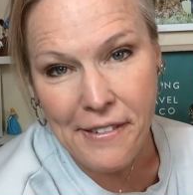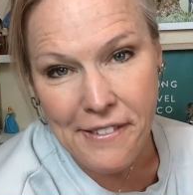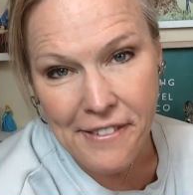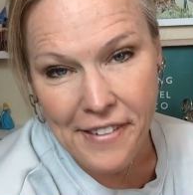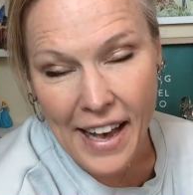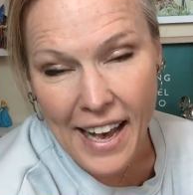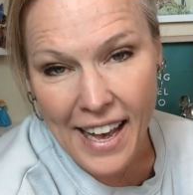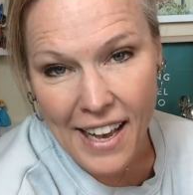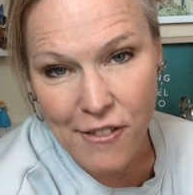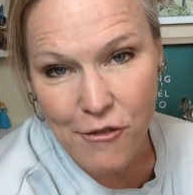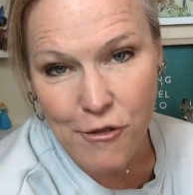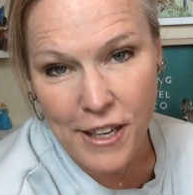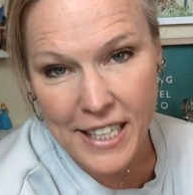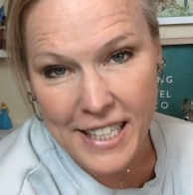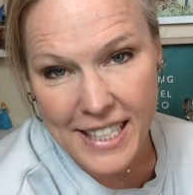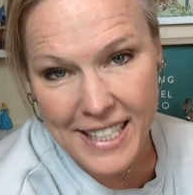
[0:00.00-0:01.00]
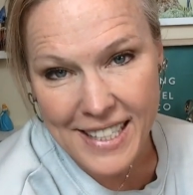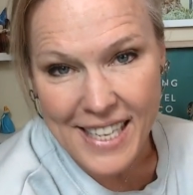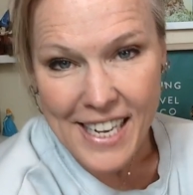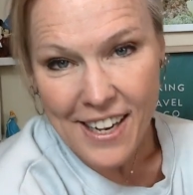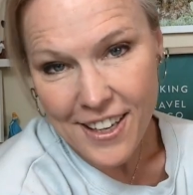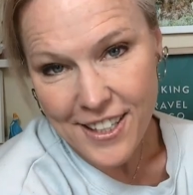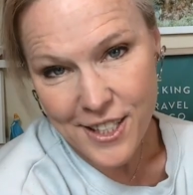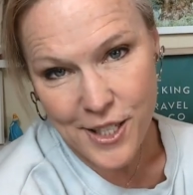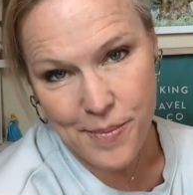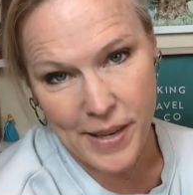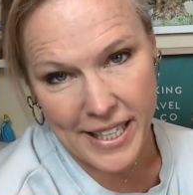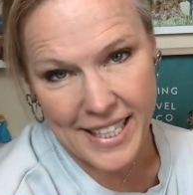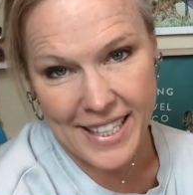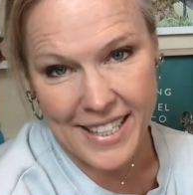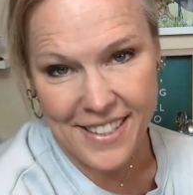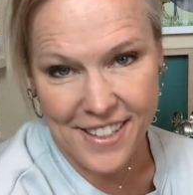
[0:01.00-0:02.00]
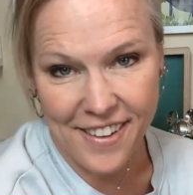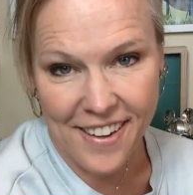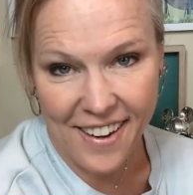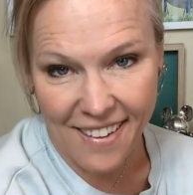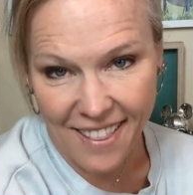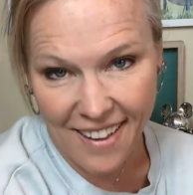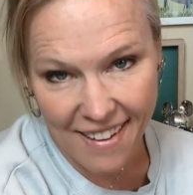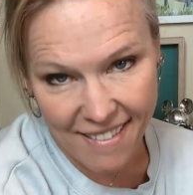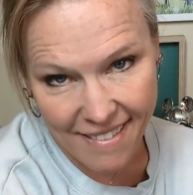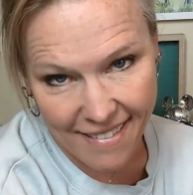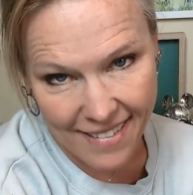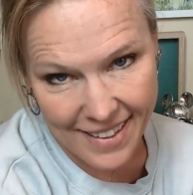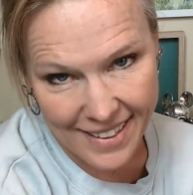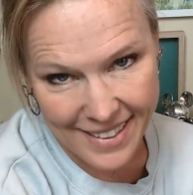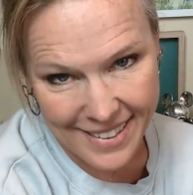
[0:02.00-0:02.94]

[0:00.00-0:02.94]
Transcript: about 5 Run Disney costume ideas you're gonna love.